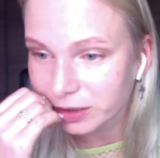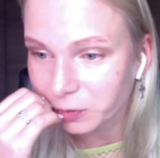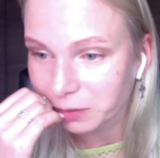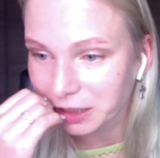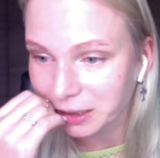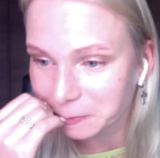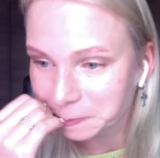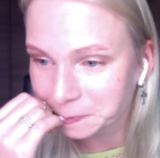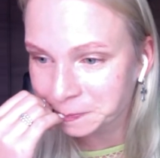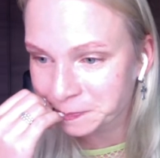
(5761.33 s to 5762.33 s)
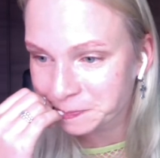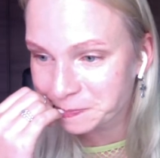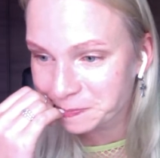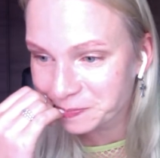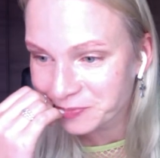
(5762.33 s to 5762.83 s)
bear with me.
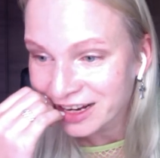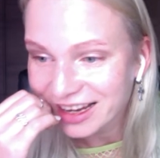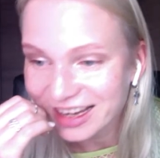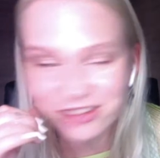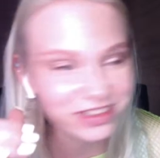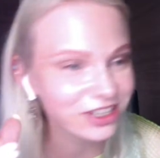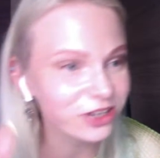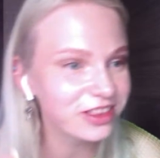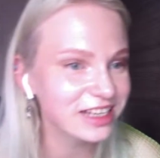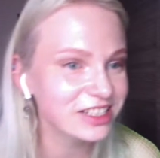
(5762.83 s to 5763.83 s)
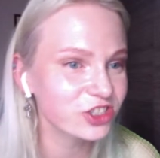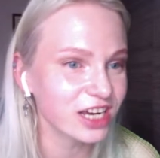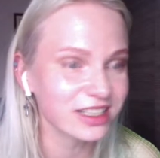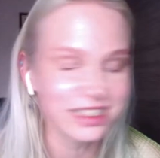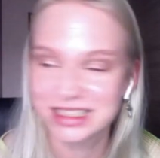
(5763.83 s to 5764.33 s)
Even though this
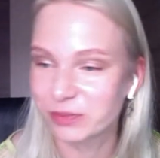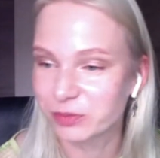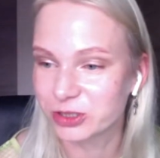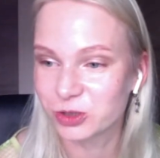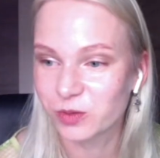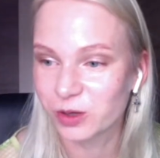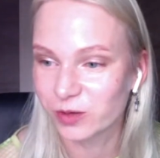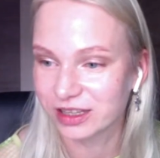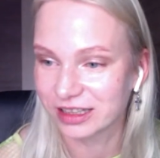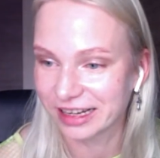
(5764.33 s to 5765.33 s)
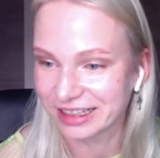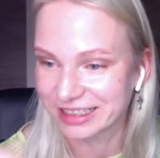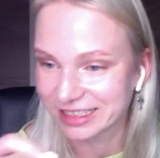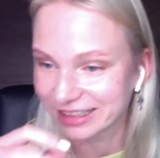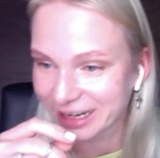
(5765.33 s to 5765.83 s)
chat is supposed to be with, like,
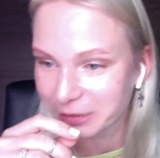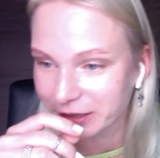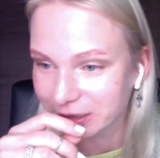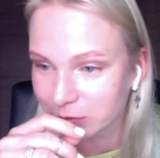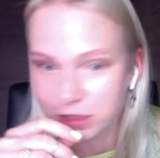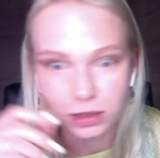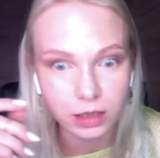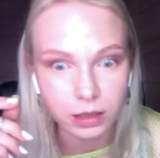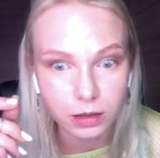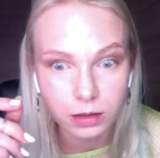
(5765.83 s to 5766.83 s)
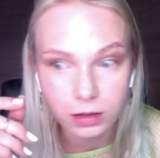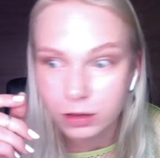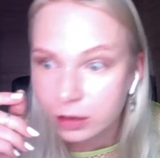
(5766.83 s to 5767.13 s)
a delay, but I'm still like...